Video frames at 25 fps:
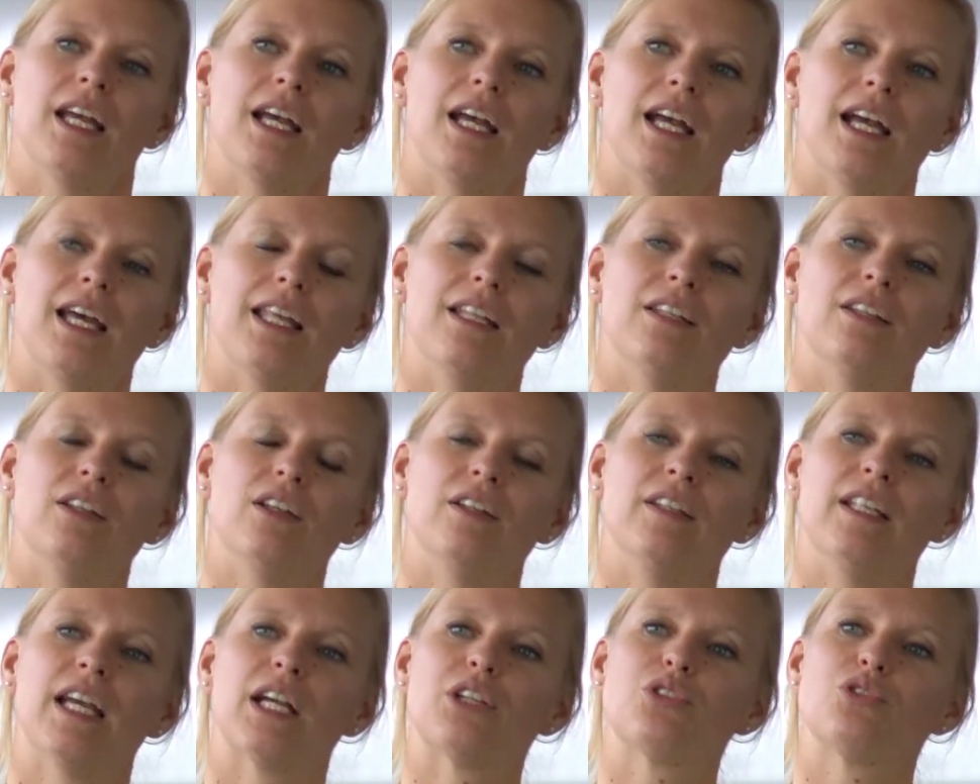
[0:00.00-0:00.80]

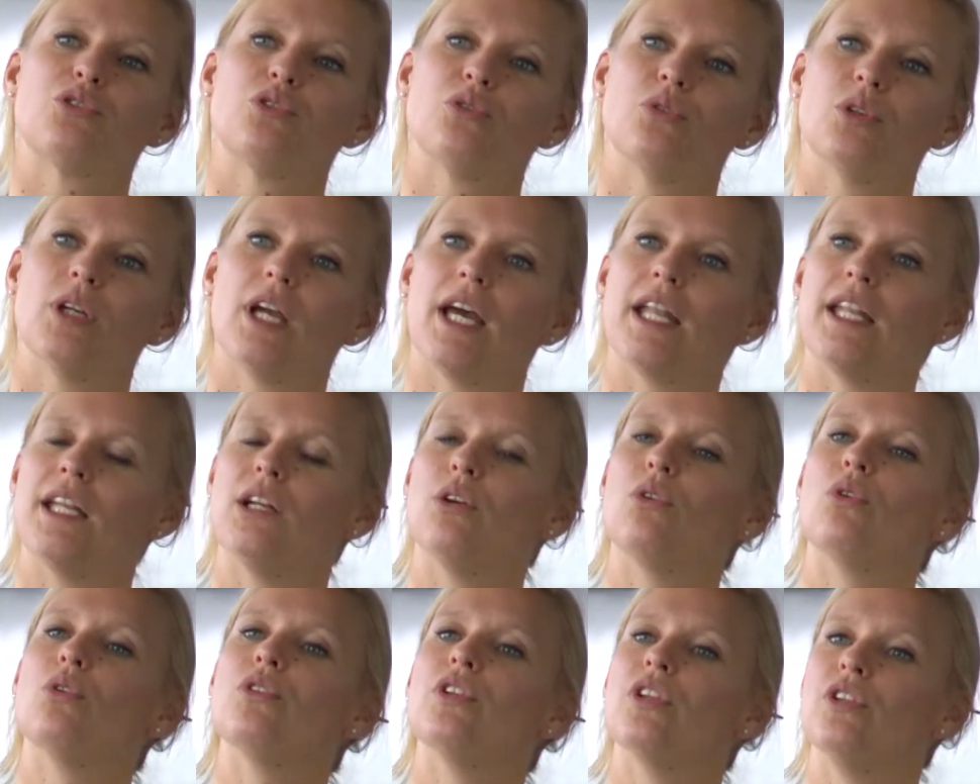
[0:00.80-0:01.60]
And next to
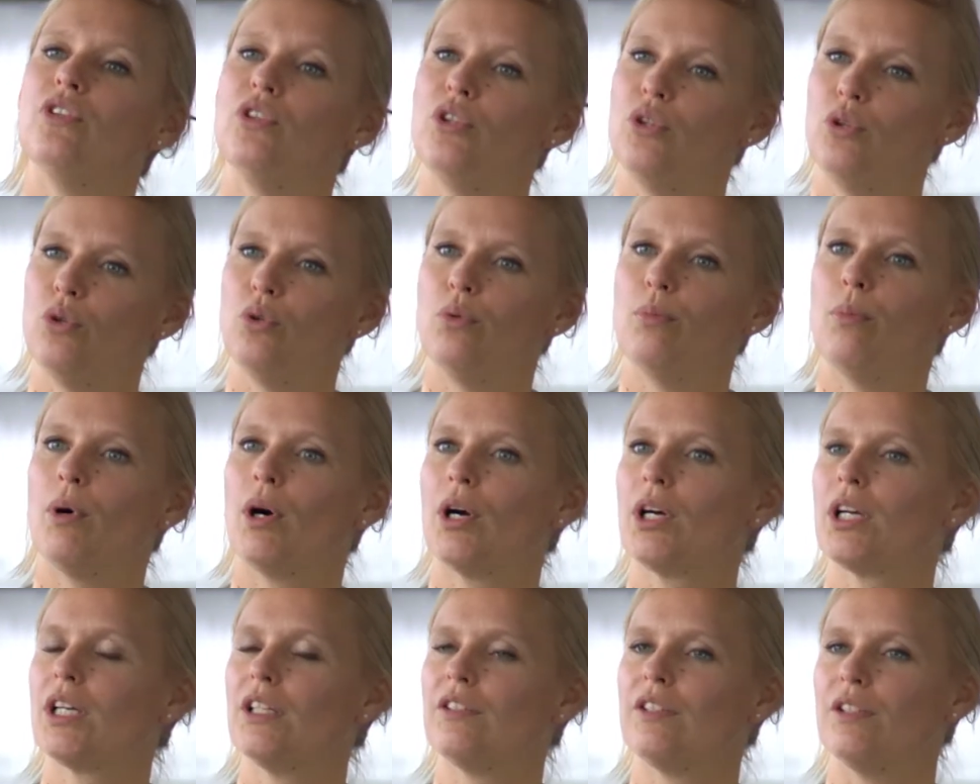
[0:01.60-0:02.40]
getting all the new
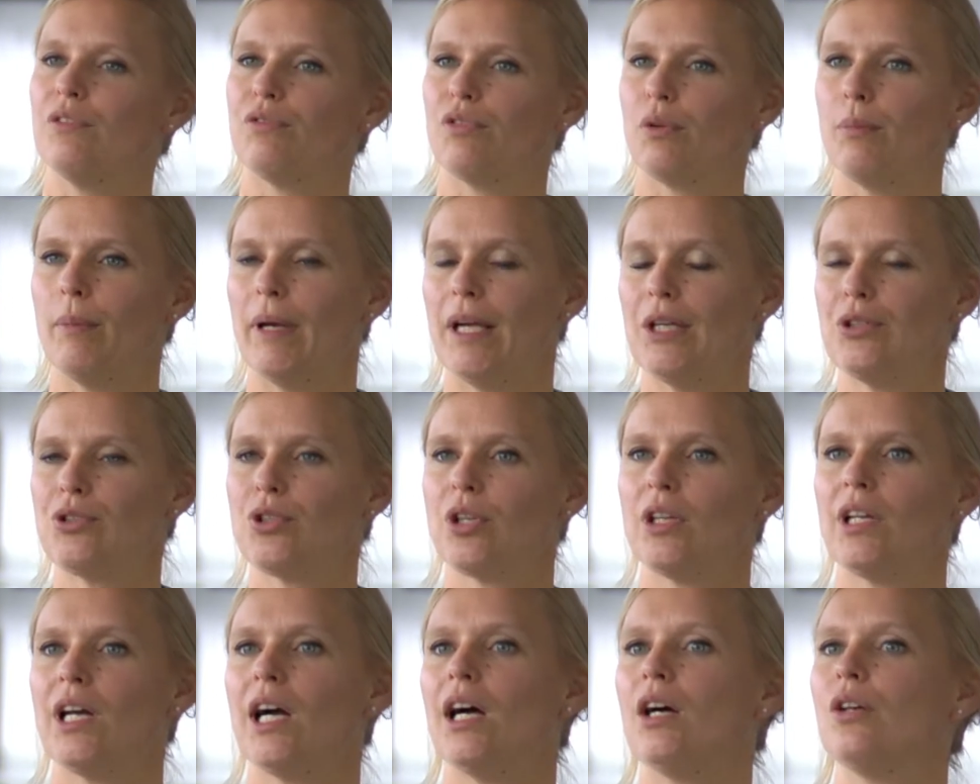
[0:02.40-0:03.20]
market
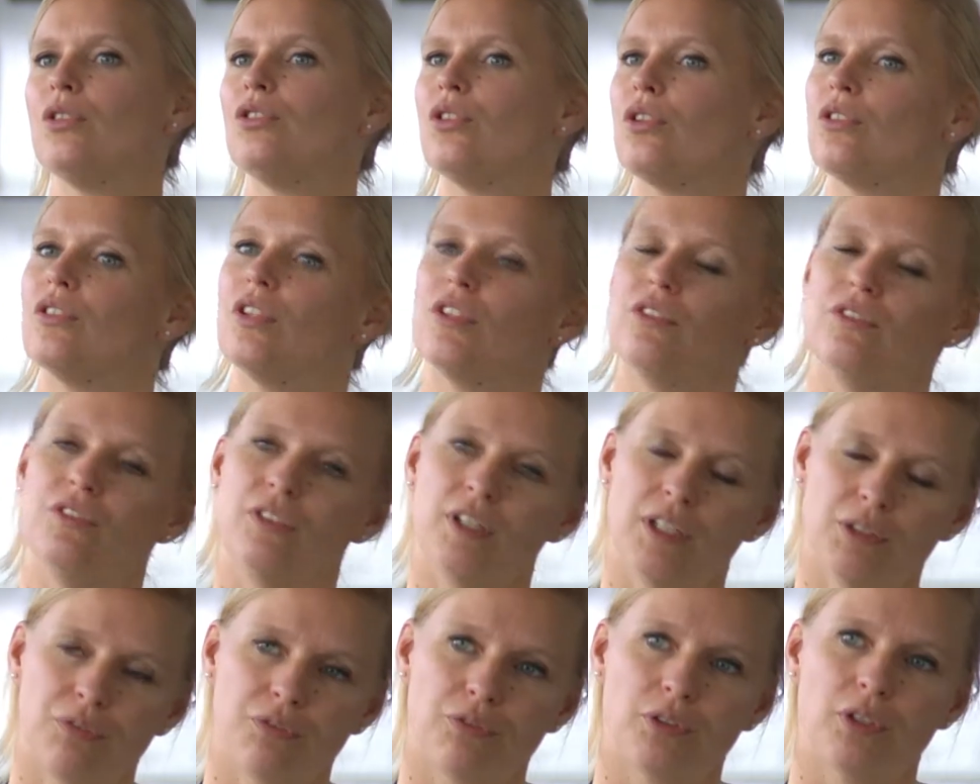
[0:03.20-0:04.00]
information out on the
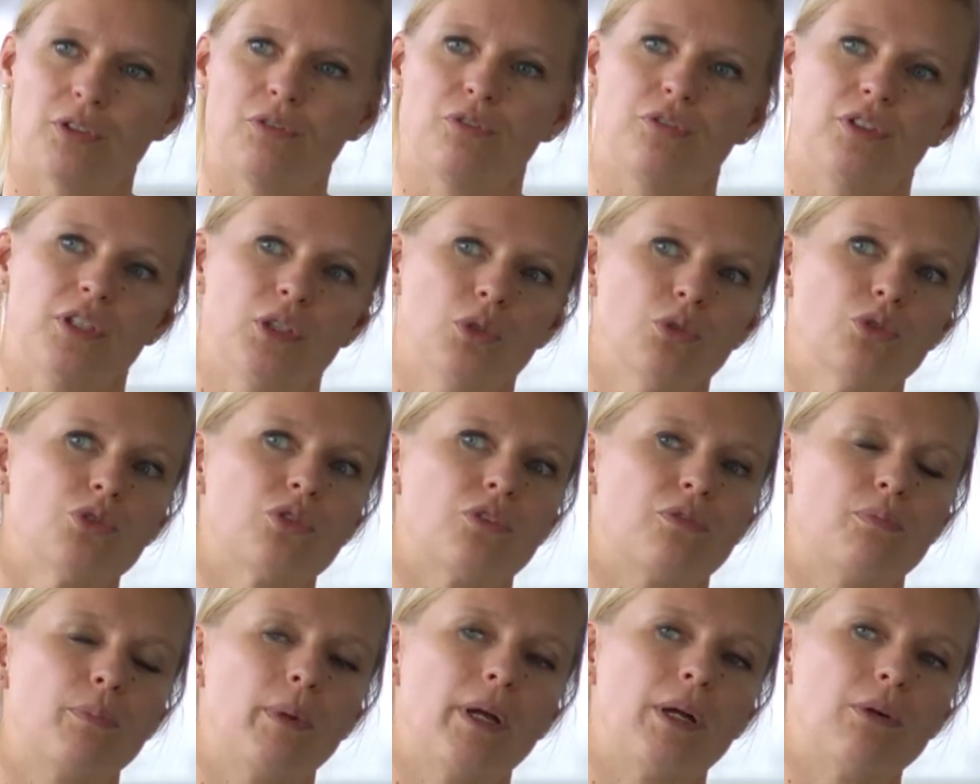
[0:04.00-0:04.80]
different fields
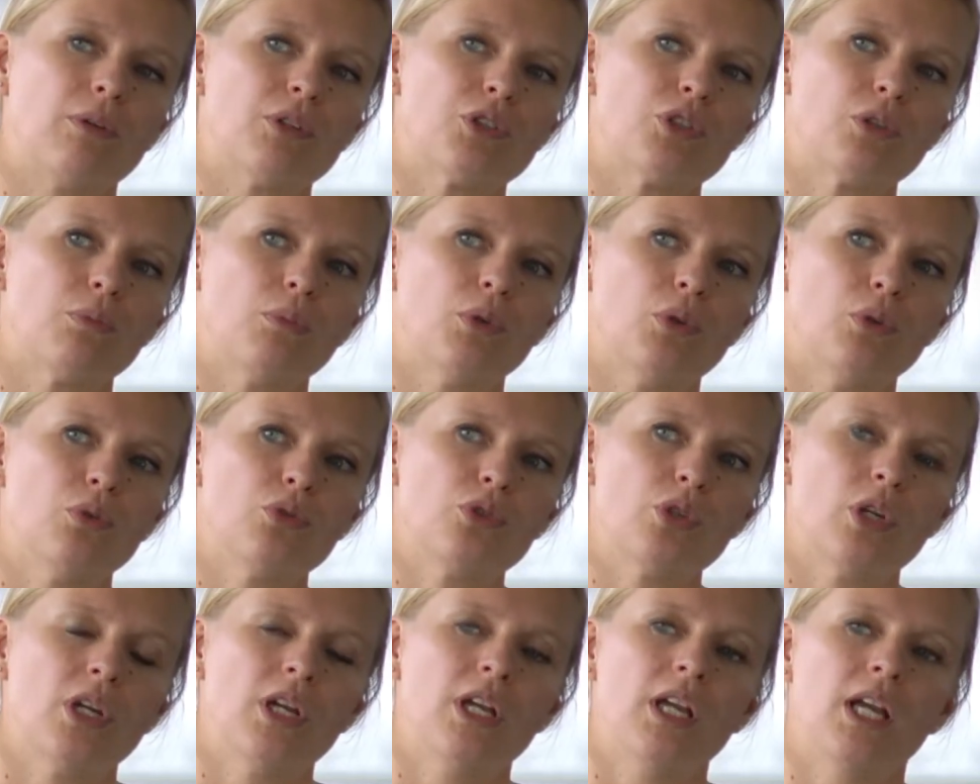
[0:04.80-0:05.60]
of
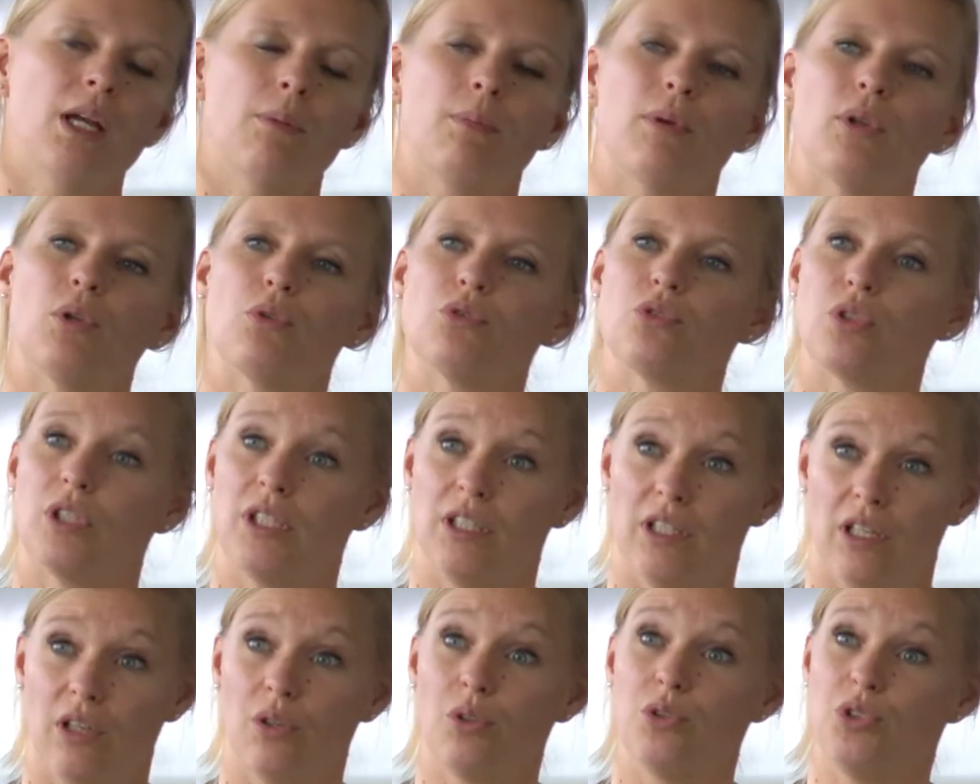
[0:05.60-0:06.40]
perishables, but also in
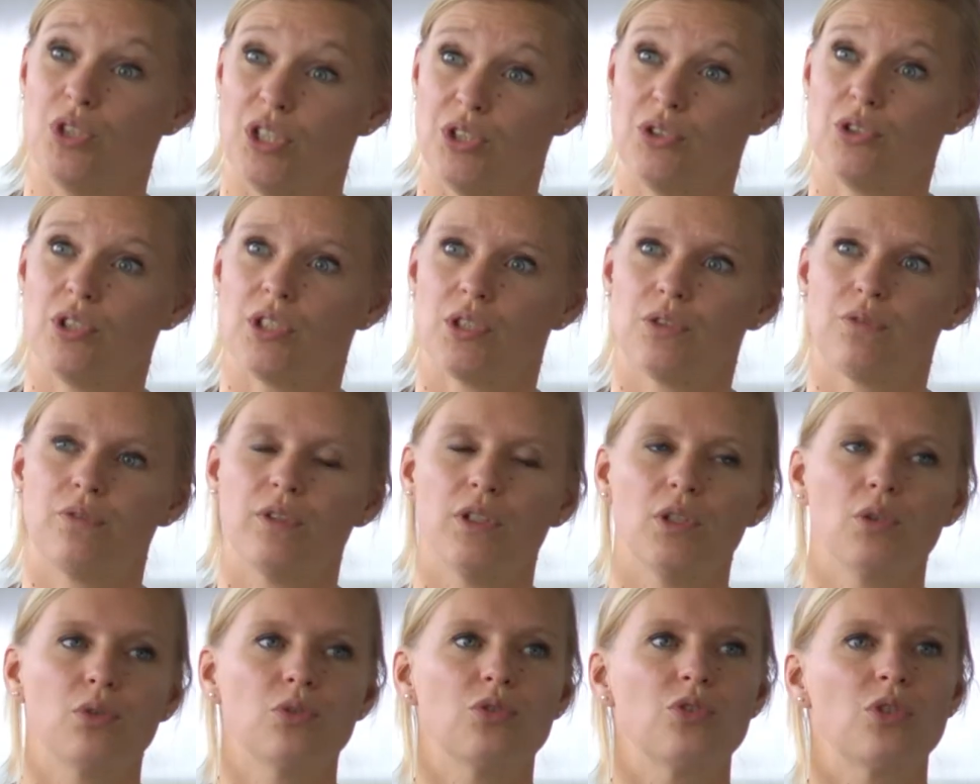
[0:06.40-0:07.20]
the logistics
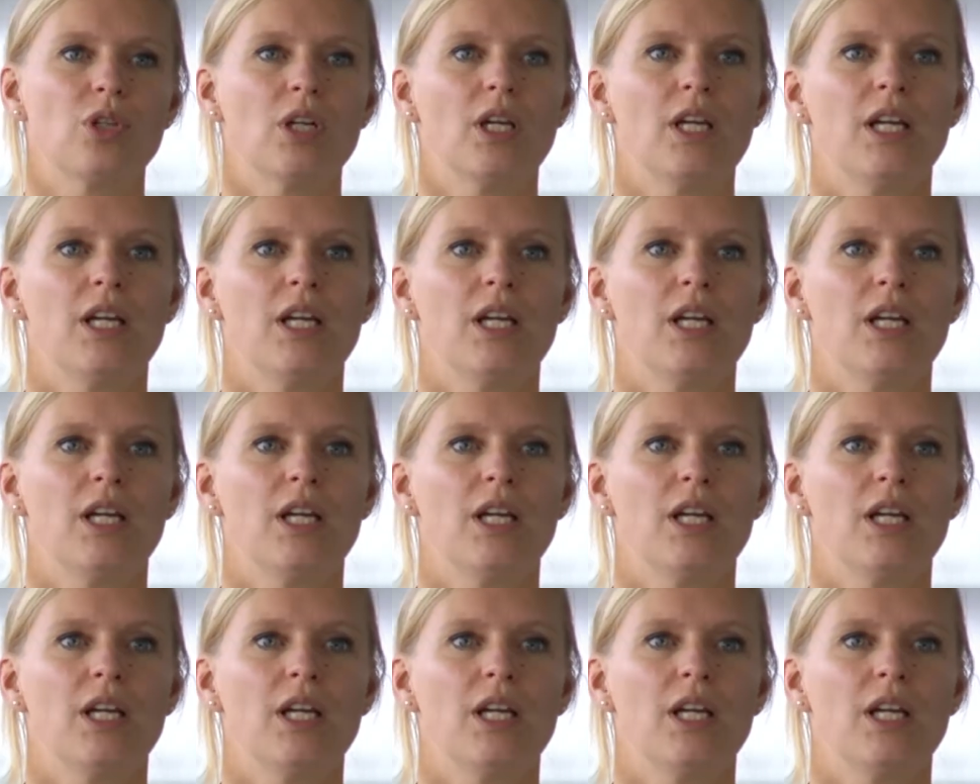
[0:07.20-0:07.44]
fields,